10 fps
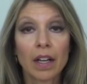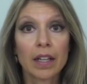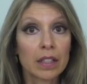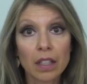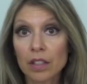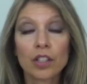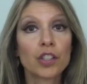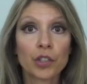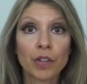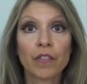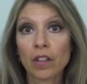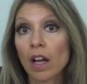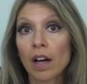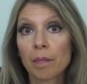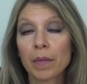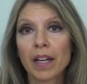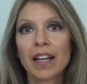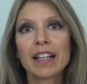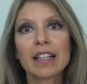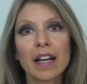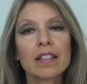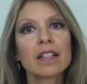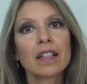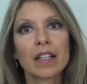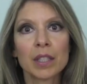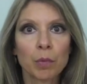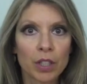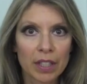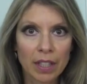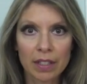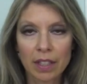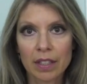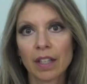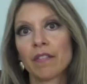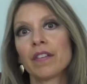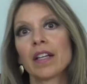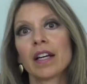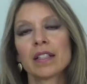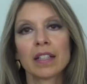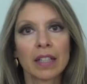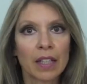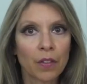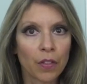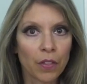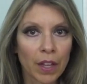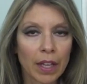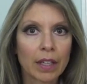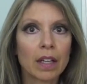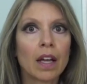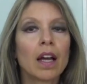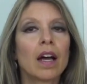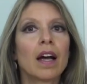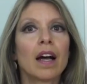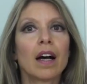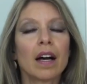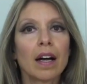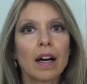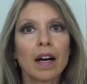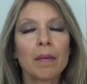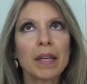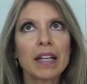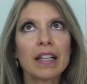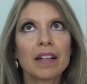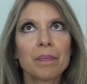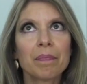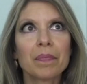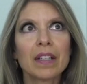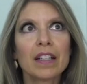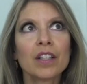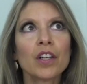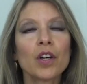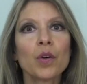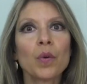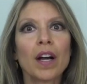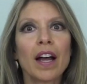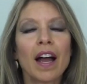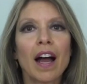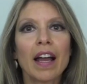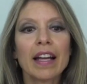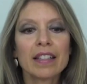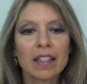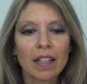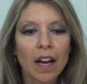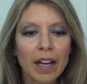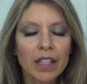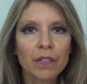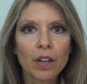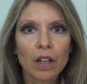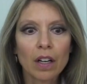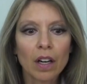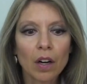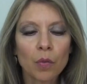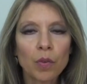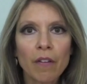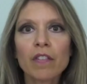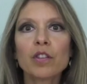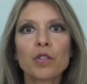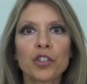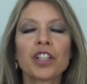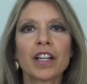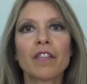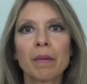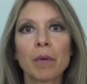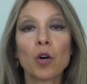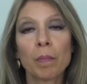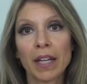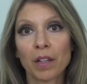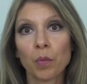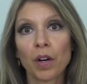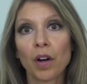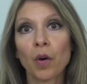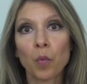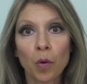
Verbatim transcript: It doesn't shrivel up. Yes, it gets more sensitive. Yes, it can thin. I mean, you know, it's kind of a revolutionary moment where a